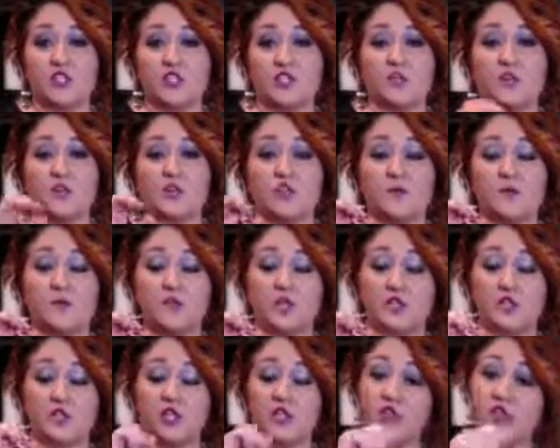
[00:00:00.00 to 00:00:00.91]
going to put
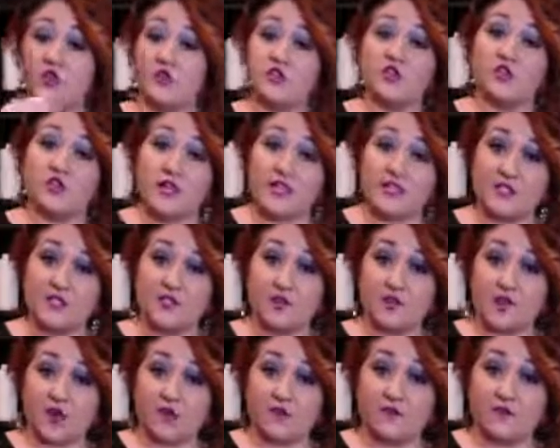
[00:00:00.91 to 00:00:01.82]
your neutralizer
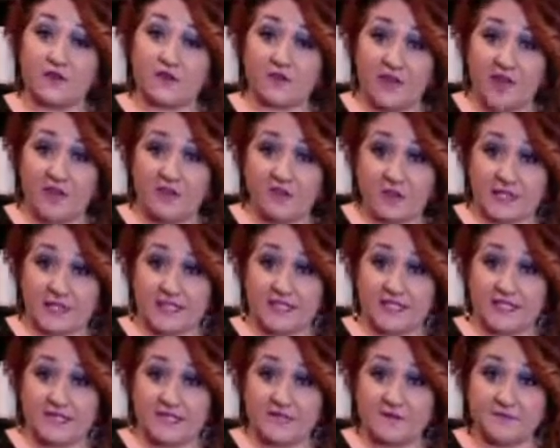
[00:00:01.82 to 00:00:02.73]
on for 5
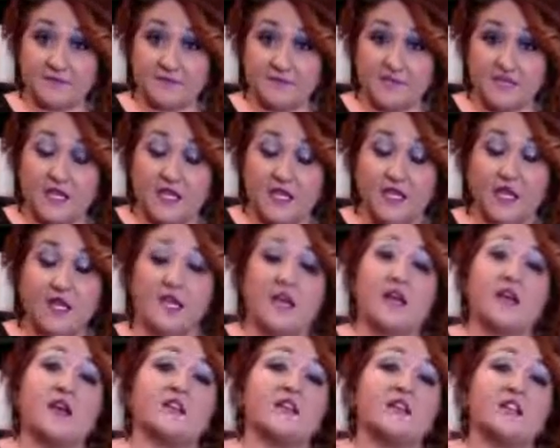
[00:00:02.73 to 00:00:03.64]
minutes.
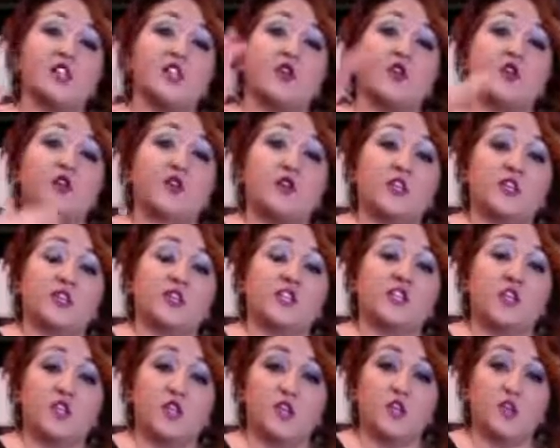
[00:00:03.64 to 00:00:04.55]
Then you're going
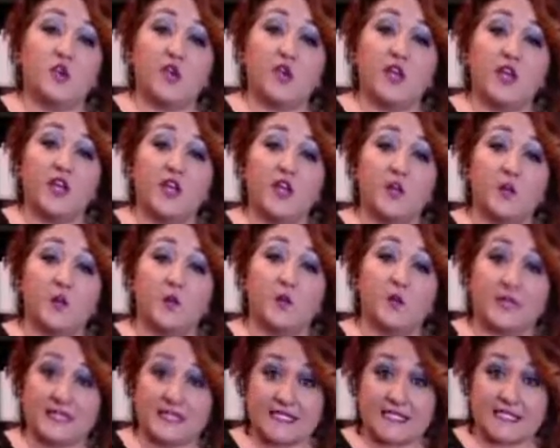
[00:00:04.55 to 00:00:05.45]
to
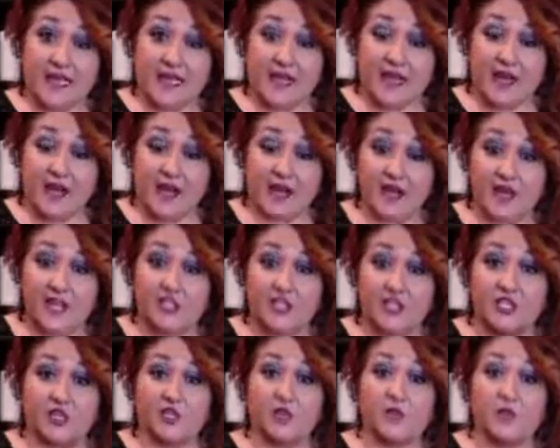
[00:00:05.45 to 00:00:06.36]
rinse that out, and then
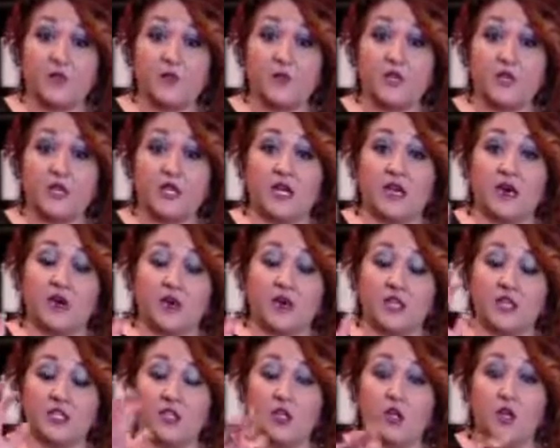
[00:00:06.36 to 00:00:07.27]
you're going to put
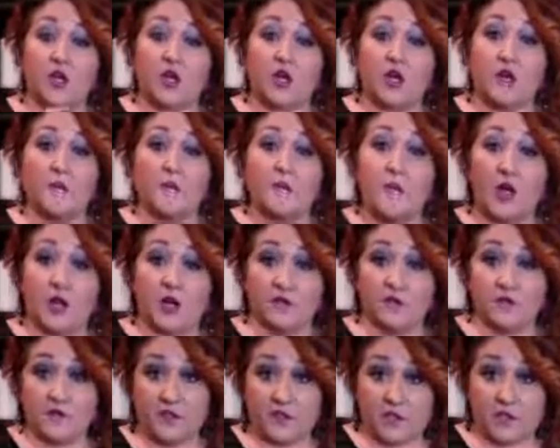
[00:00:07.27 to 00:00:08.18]
on your Bond
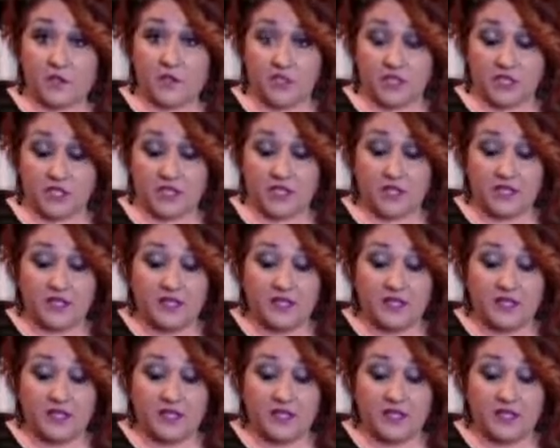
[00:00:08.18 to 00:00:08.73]
Fusion.